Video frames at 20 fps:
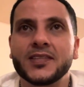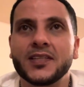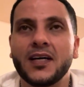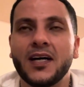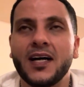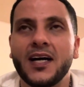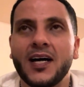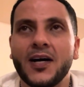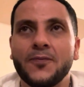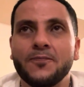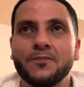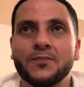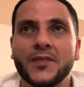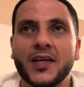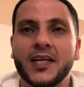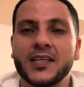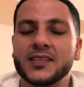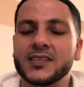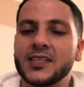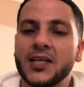
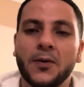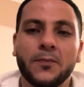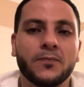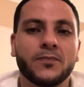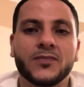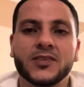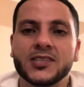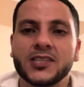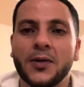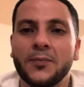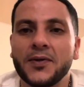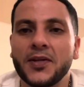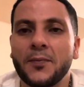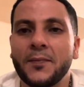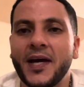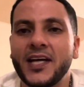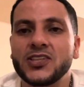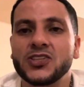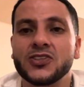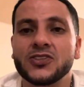and some of the
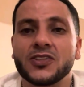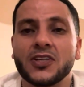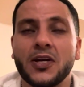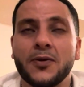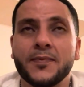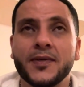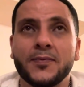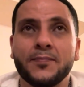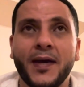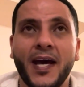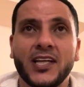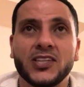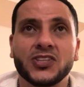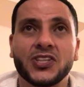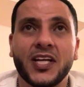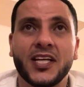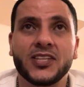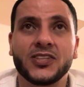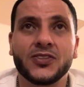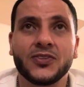matches are going to be match
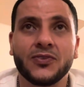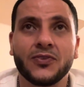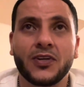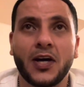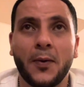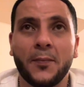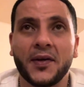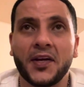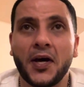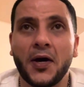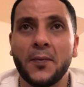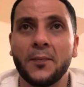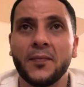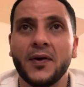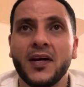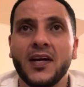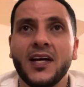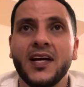day 2 coming up.